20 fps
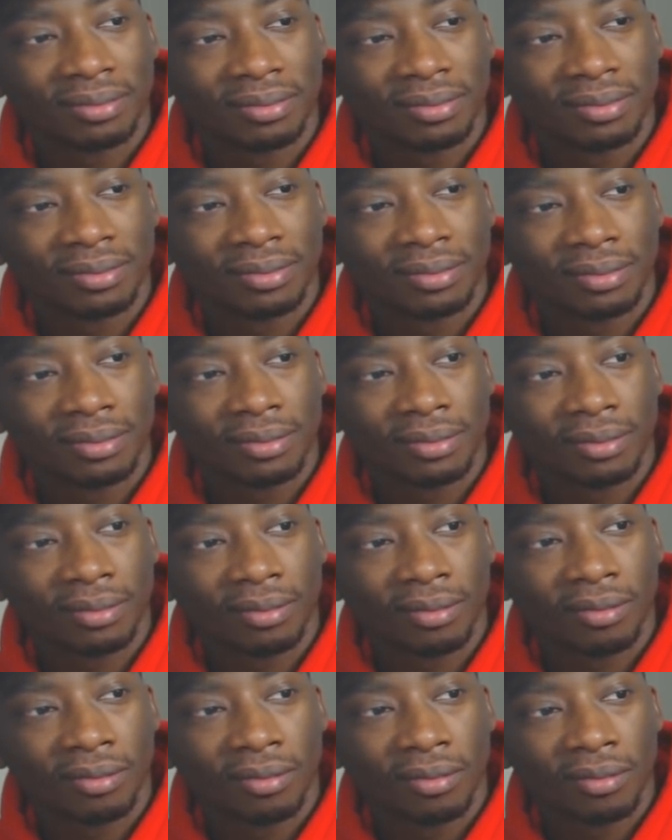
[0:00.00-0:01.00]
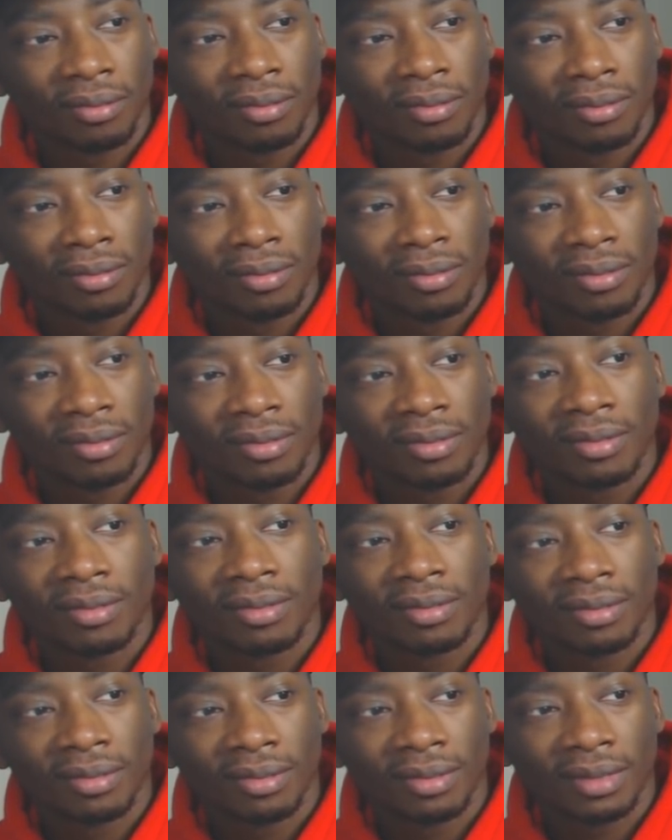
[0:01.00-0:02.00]

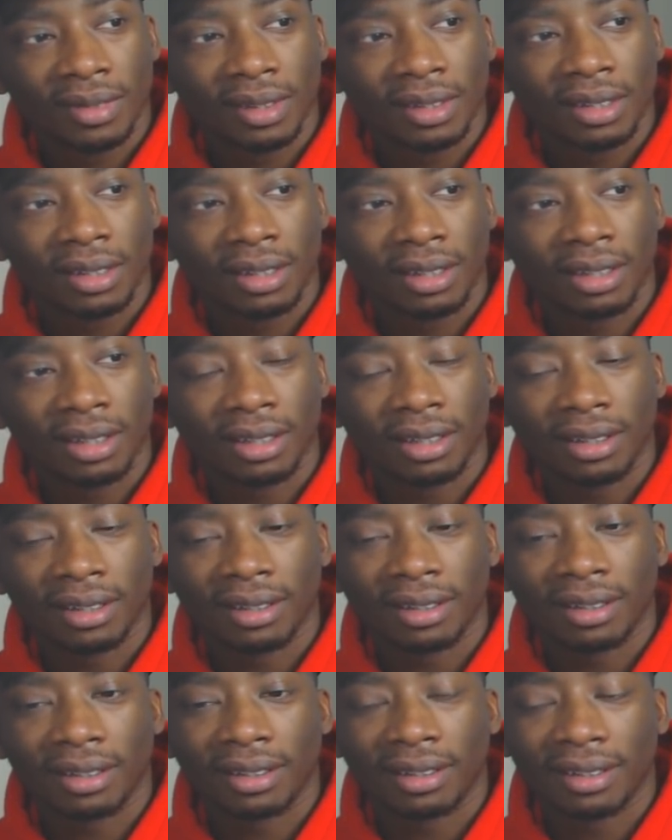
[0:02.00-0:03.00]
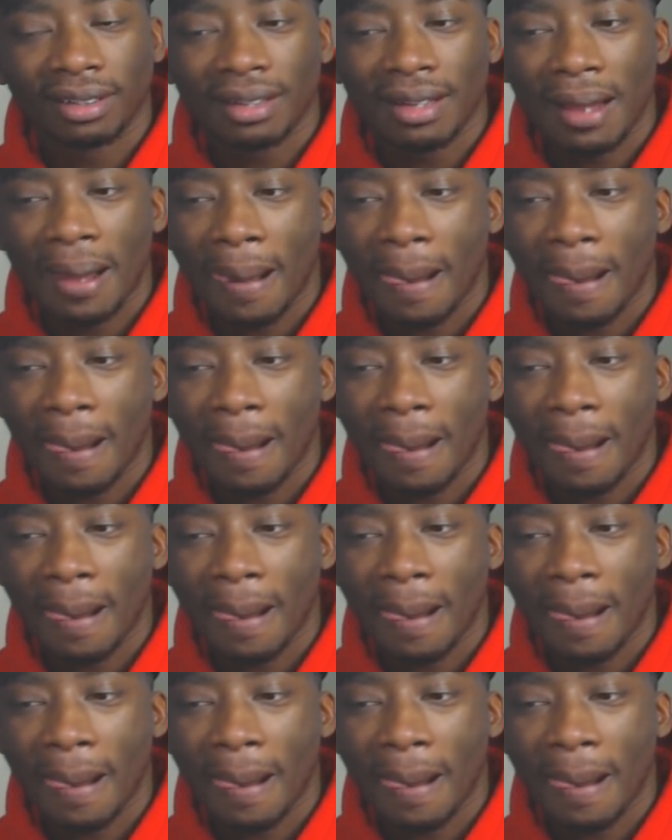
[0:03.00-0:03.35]
No words are spoken by the person on screen.